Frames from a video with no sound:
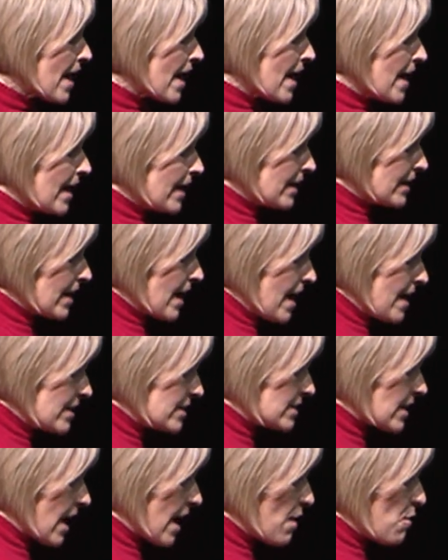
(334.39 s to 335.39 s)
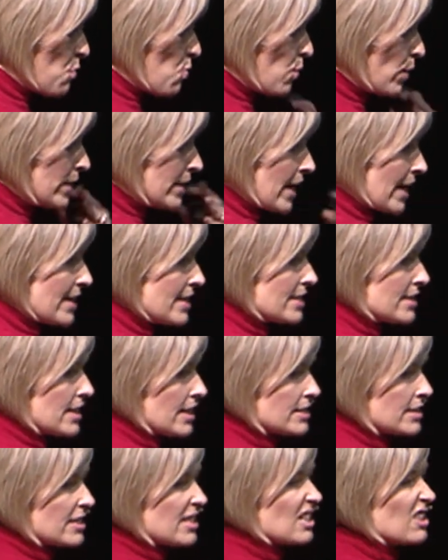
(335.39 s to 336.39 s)
And as we
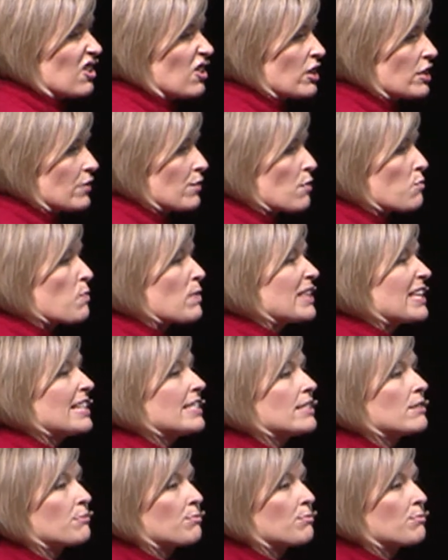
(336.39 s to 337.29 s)
dissected and looked for what they did